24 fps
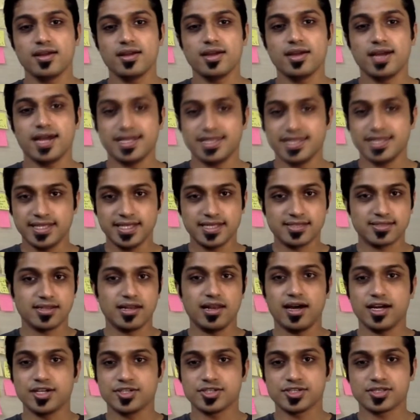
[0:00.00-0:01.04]
And then there's the
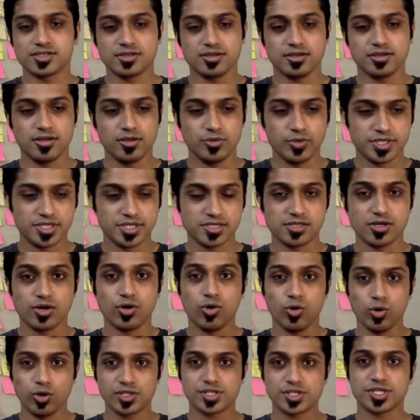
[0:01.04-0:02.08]
larger circle, which is the
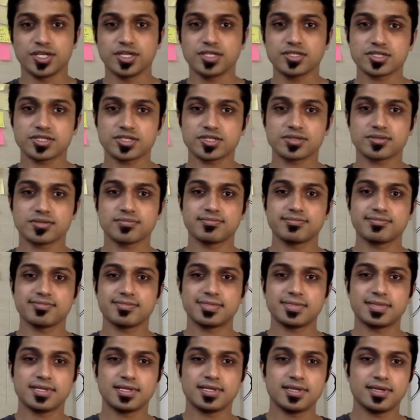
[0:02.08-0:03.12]
whole church.
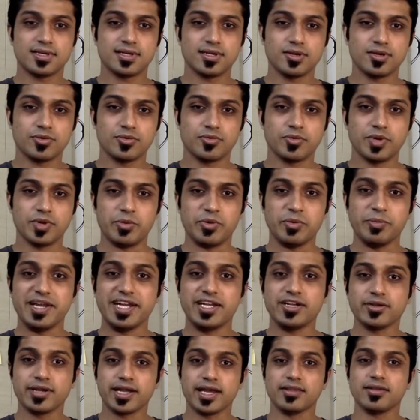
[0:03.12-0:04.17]
And we meet
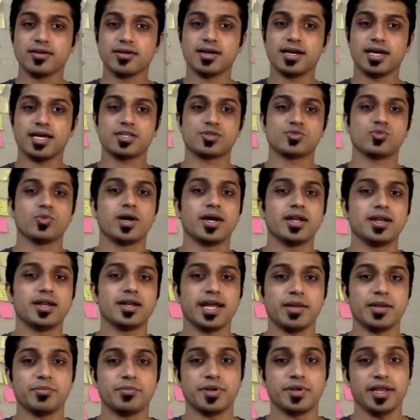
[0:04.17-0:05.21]
together as one
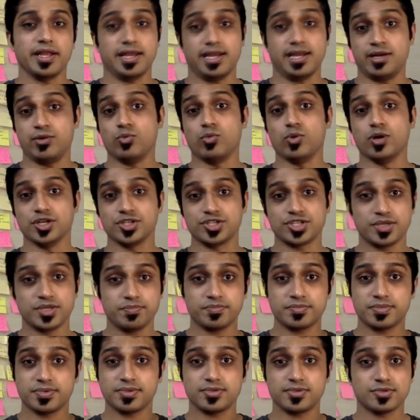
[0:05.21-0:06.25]
and pray and worship
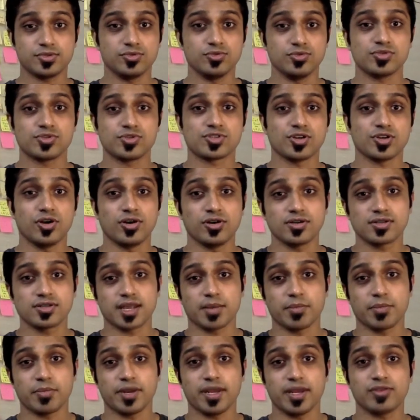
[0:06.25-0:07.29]
through songs and
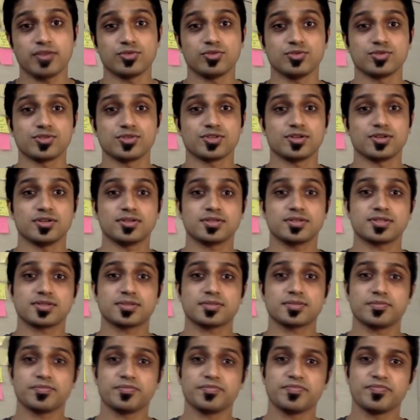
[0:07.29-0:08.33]
pray through songs.
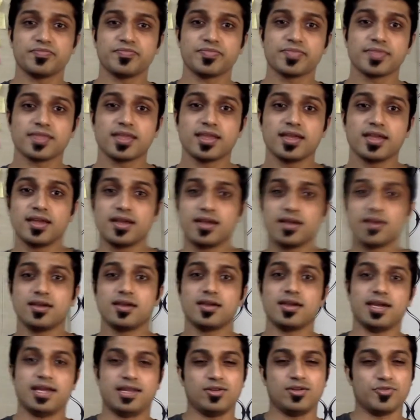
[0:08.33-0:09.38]

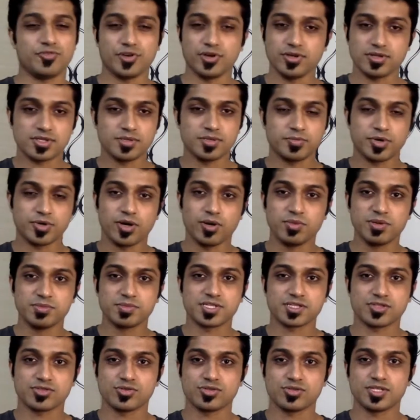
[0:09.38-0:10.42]
And of course, the problems
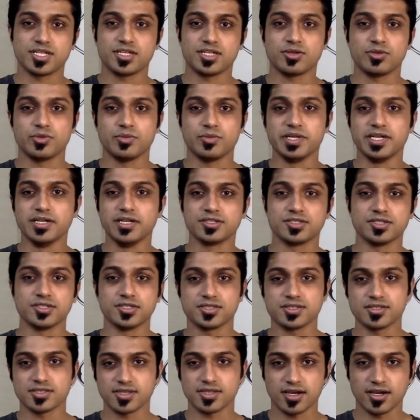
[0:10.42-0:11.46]
associated with bigger
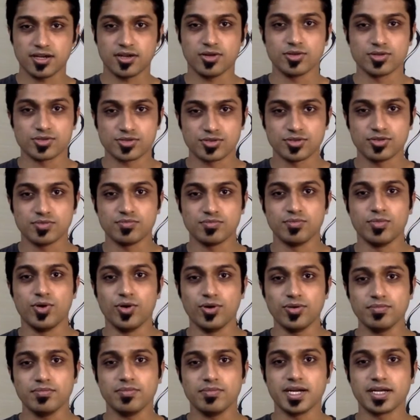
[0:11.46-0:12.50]
churches are also more,
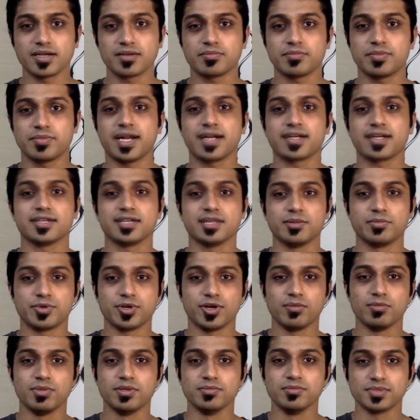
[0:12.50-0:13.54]
but practical
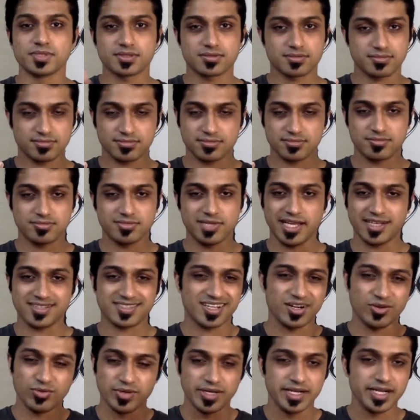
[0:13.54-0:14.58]
problems like
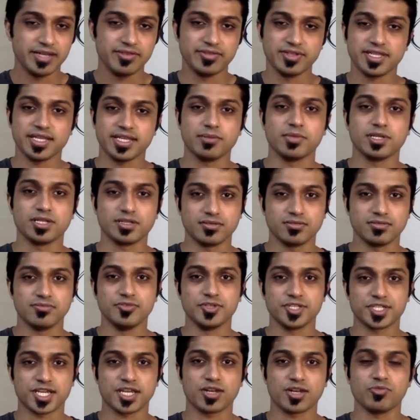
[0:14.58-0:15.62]
sound and everything, but
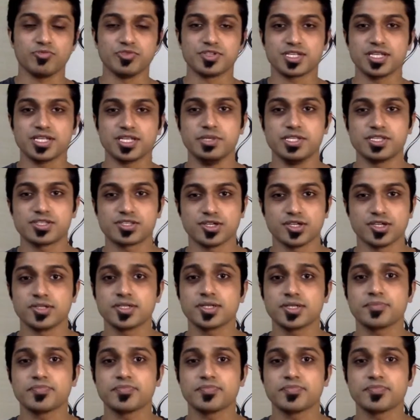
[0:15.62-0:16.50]
which can obviously be solved.